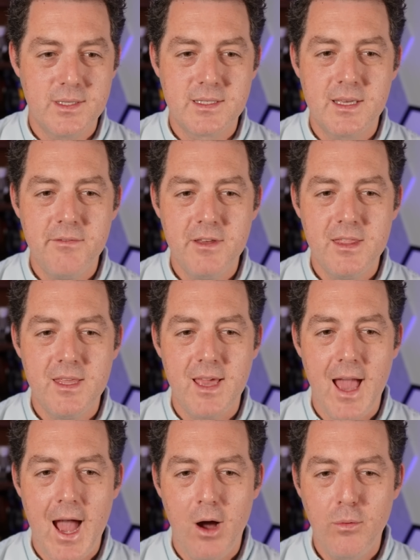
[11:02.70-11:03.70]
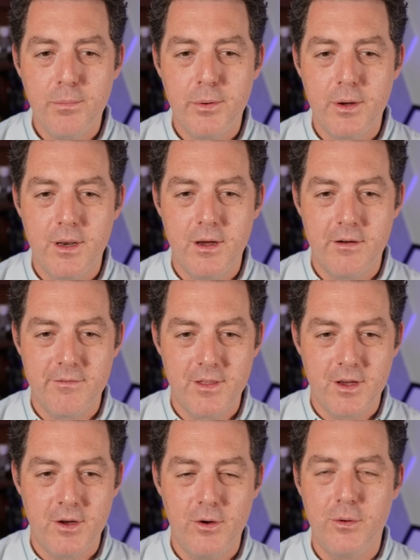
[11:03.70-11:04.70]
it's giving the output of
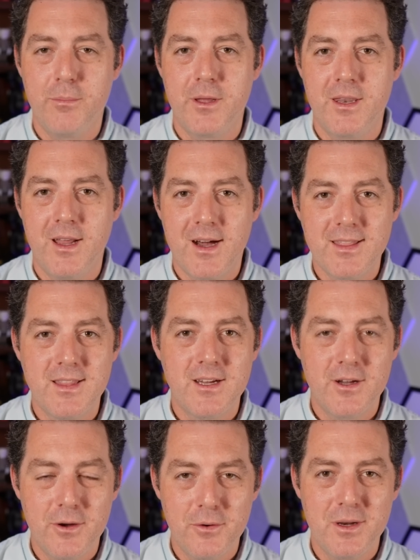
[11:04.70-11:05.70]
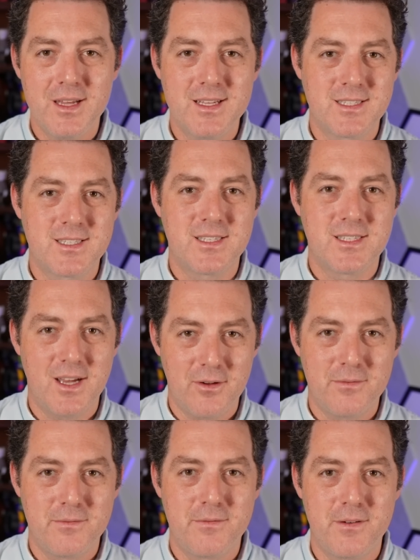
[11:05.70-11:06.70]
the code, but not the code
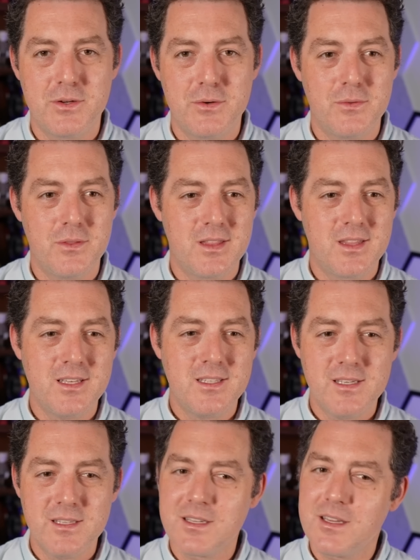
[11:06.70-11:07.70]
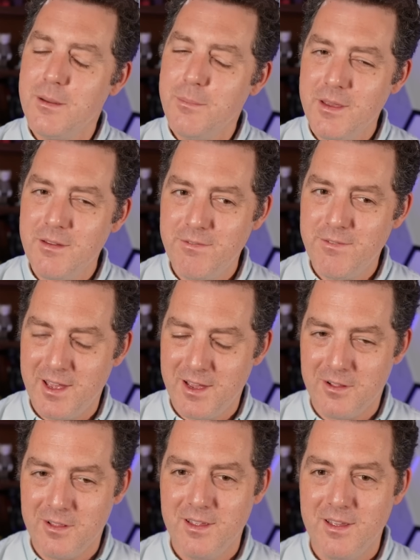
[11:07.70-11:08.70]
itself. So this is gonna be a
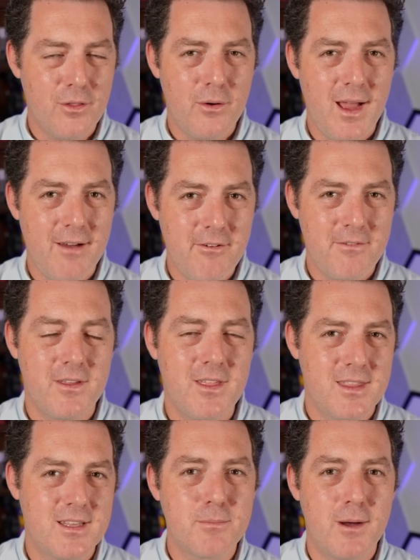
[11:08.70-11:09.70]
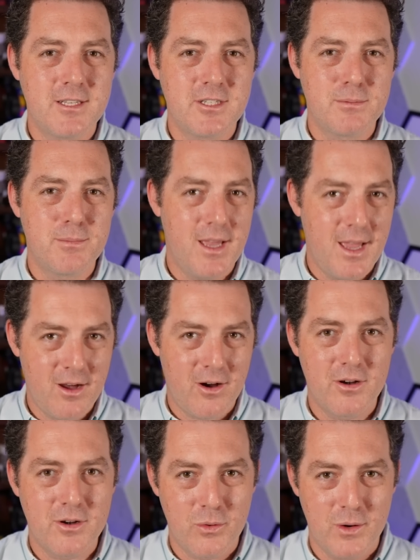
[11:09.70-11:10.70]
fail, although I have a feeling this might just be a
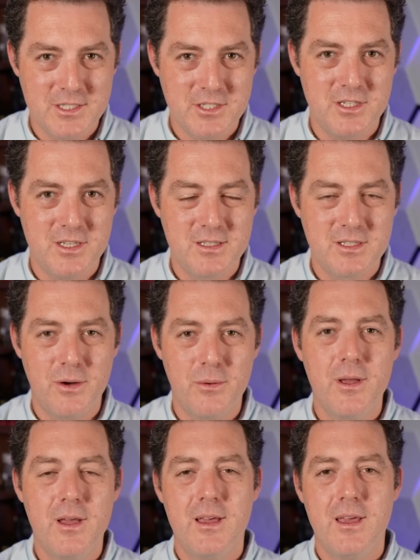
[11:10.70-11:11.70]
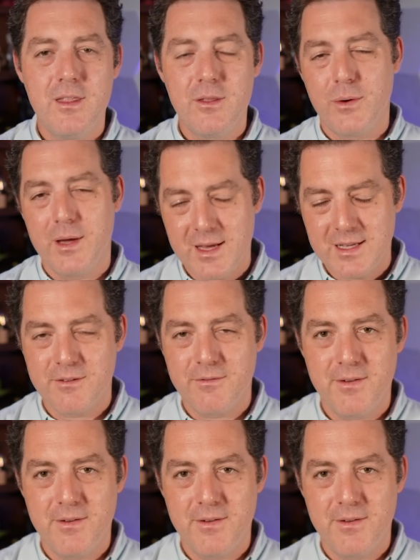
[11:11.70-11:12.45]
hard question. So either way, that's a